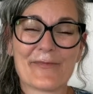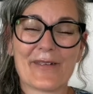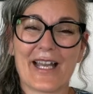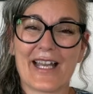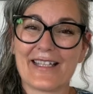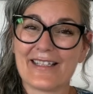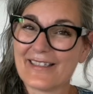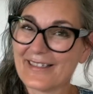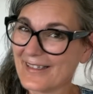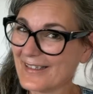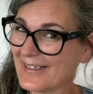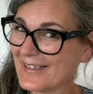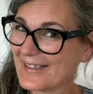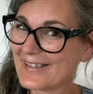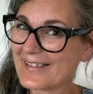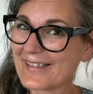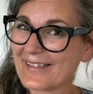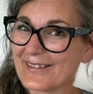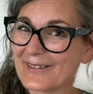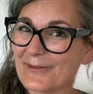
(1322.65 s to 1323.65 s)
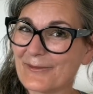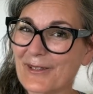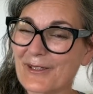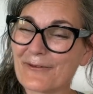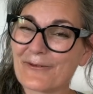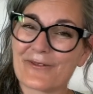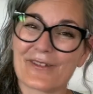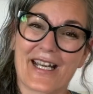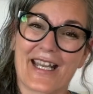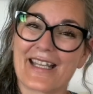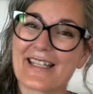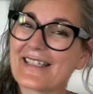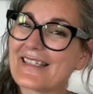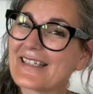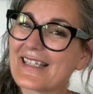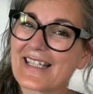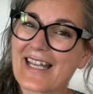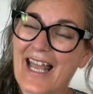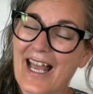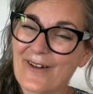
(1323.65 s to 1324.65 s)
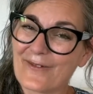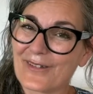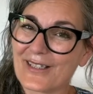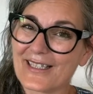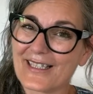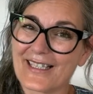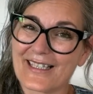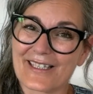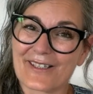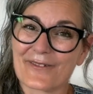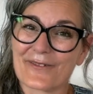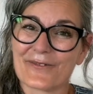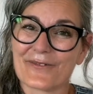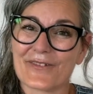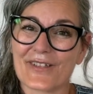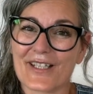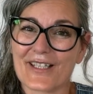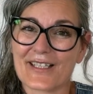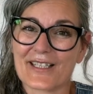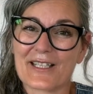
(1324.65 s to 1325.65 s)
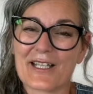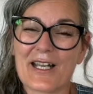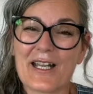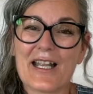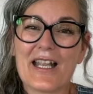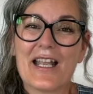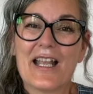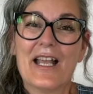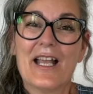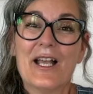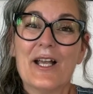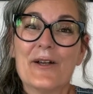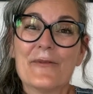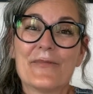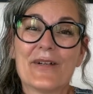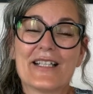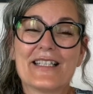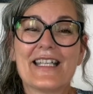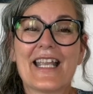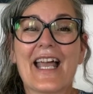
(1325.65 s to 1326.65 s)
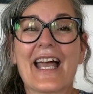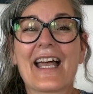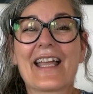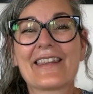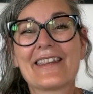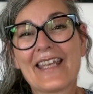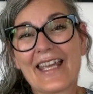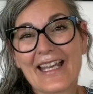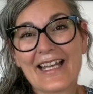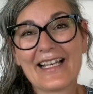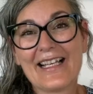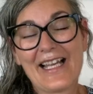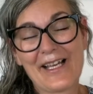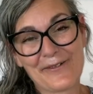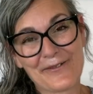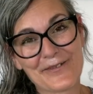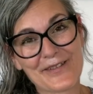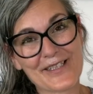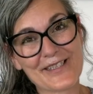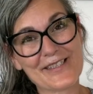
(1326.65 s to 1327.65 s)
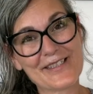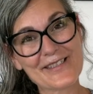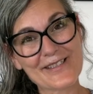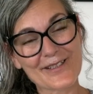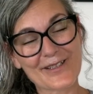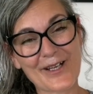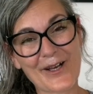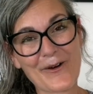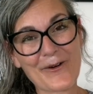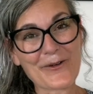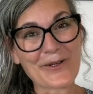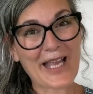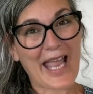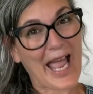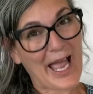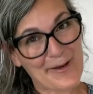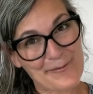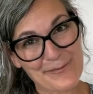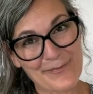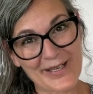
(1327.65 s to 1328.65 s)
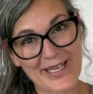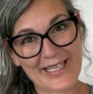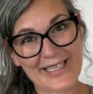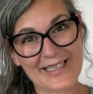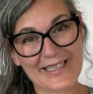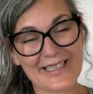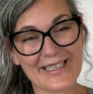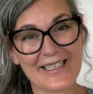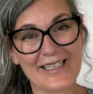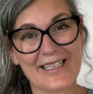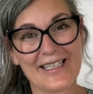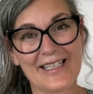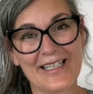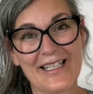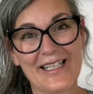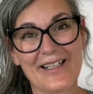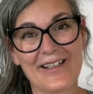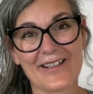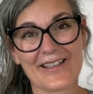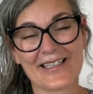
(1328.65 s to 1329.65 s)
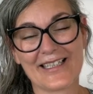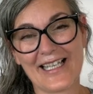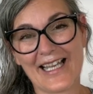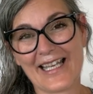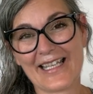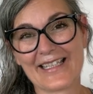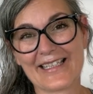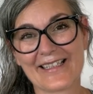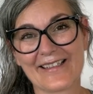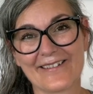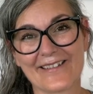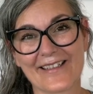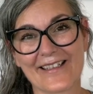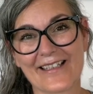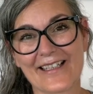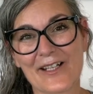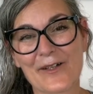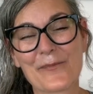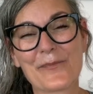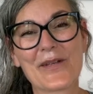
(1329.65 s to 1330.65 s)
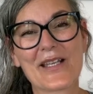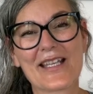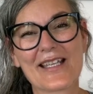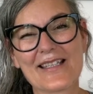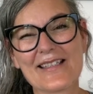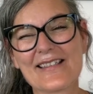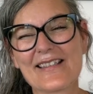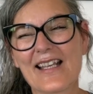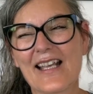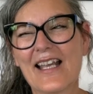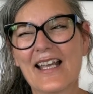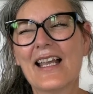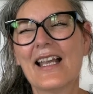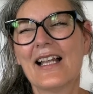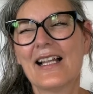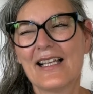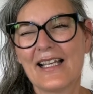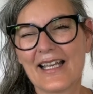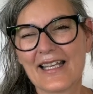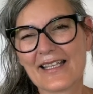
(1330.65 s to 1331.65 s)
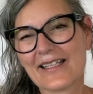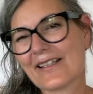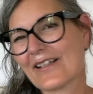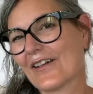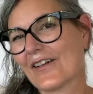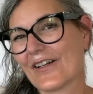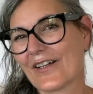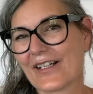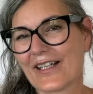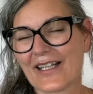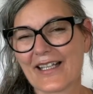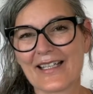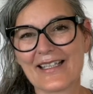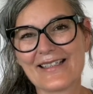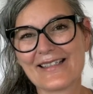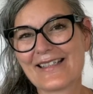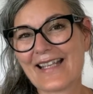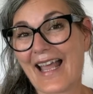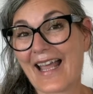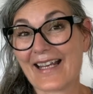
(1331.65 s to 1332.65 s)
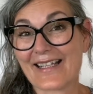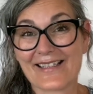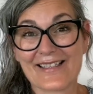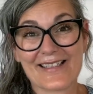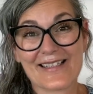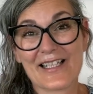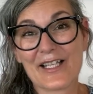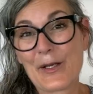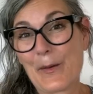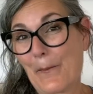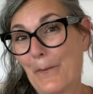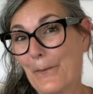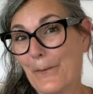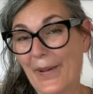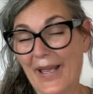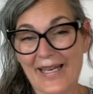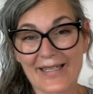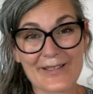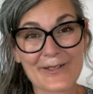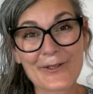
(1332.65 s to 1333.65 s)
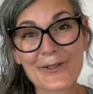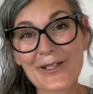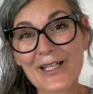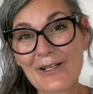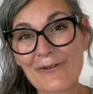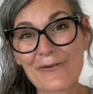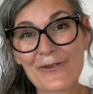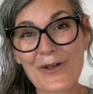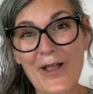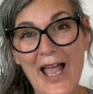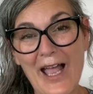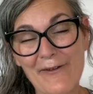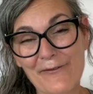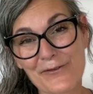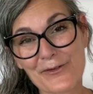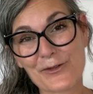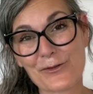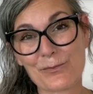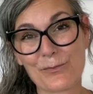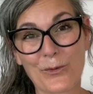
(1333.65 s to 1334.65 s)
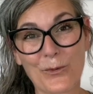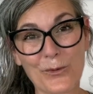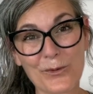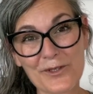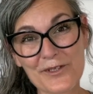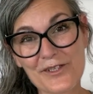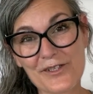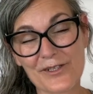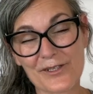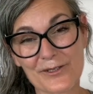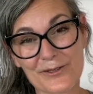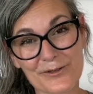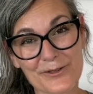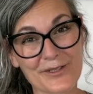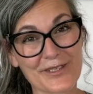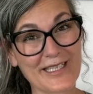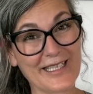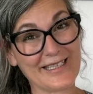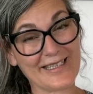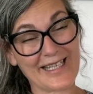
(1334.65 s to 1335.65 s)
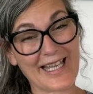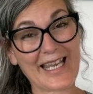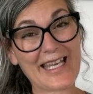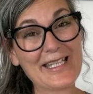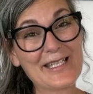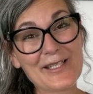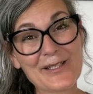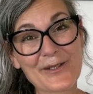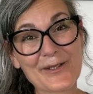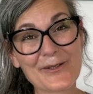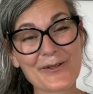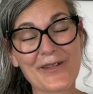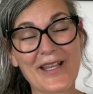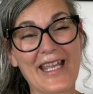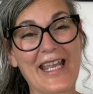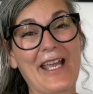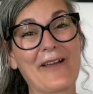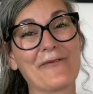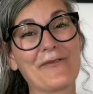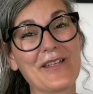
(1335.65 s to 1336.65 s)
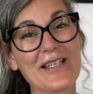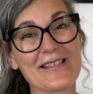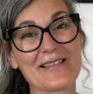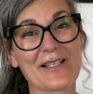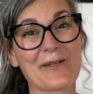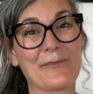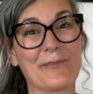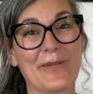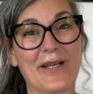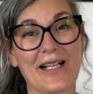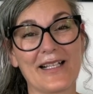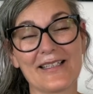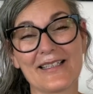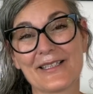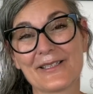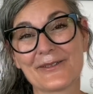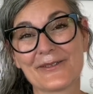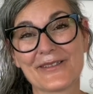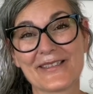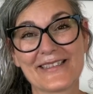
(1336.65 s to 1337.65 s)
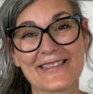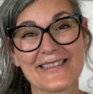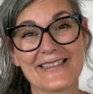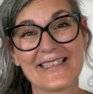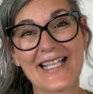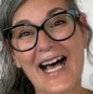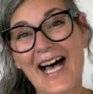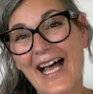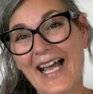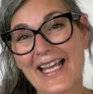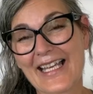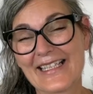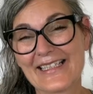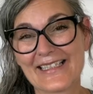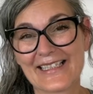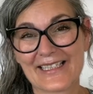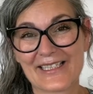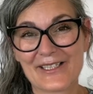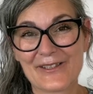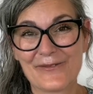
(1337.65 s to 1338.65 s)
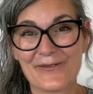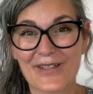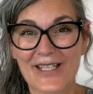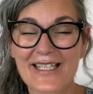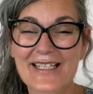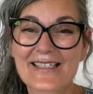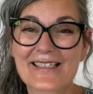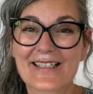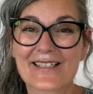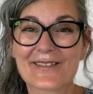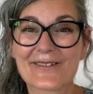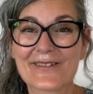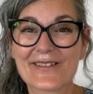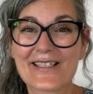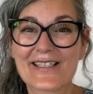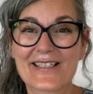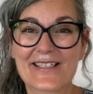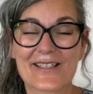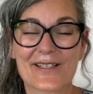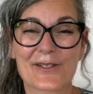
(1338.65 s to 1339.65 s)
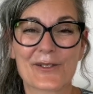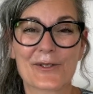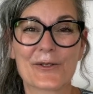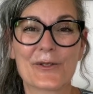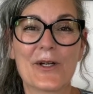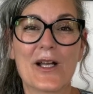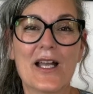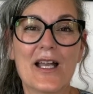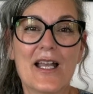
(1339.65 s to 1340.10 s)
and still be friends and have a lot of fun. But yeah, they left us to go camping on Lake Garda because Lake Garda is actually better if you have small children, and they do. They have Isabella, who's 9, and Victor, who's 2.